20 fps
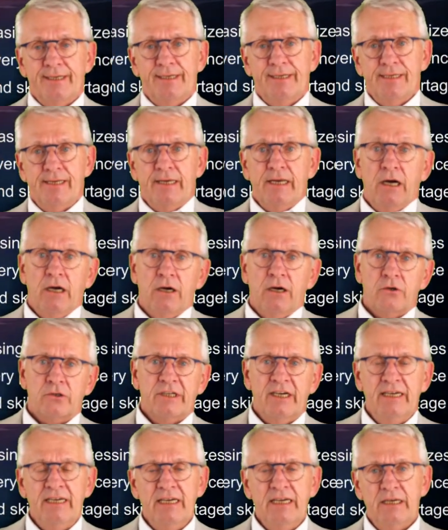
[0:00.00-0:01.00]
yeah,
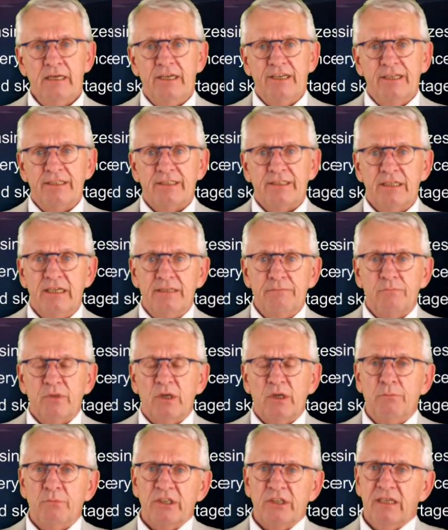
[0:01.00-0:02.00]
okay,
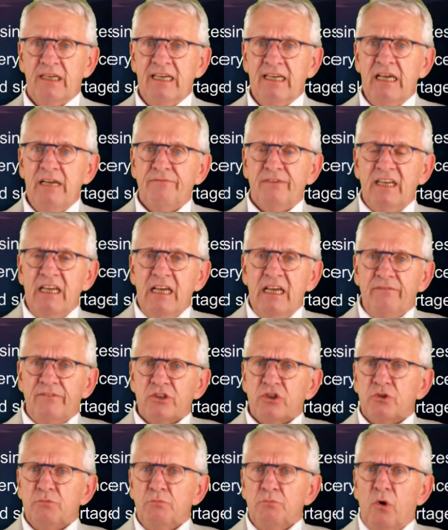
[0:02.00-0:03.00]
but even
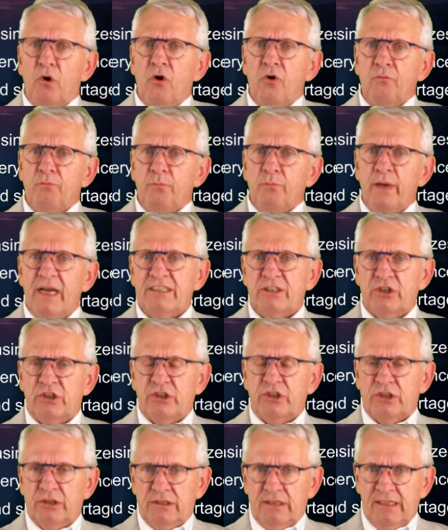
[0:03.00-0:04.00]
small
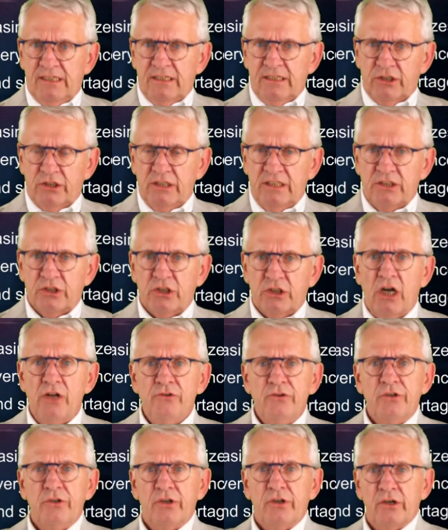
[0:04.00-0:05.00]
batch is
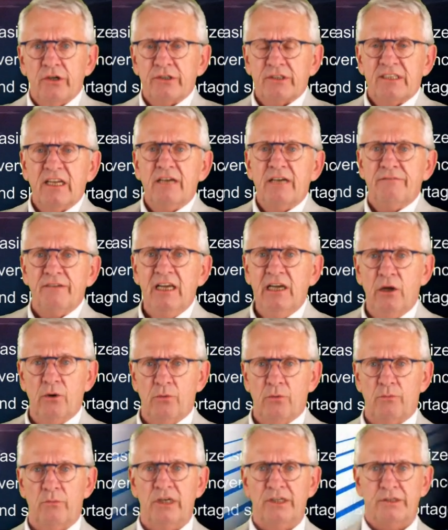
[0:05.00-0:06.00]
under
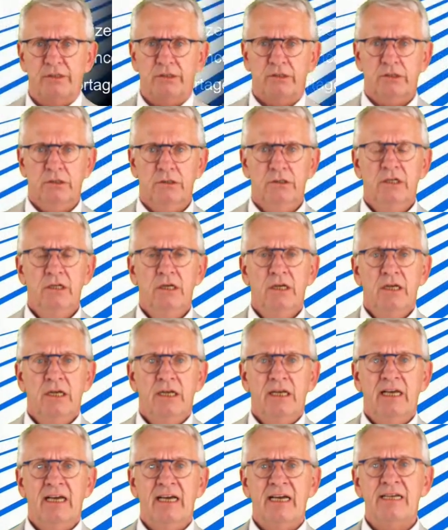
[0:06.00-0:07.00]
development.
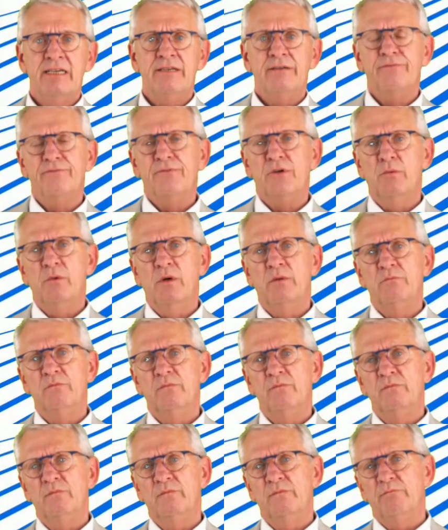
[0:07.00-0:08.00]
And from a
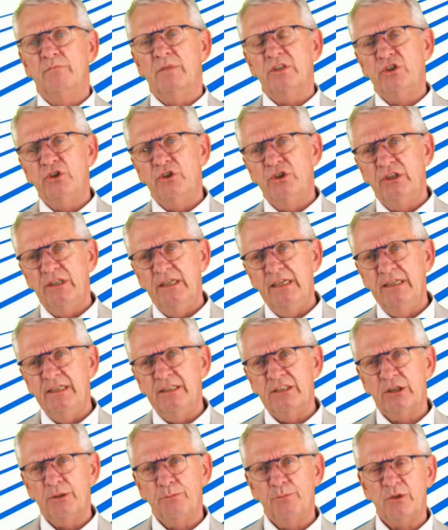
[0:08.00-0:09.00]

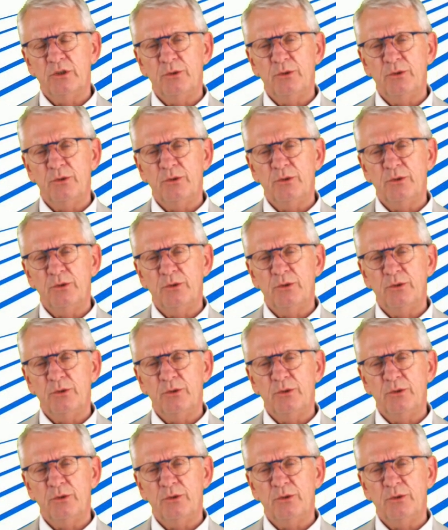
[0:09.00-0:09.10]
machinist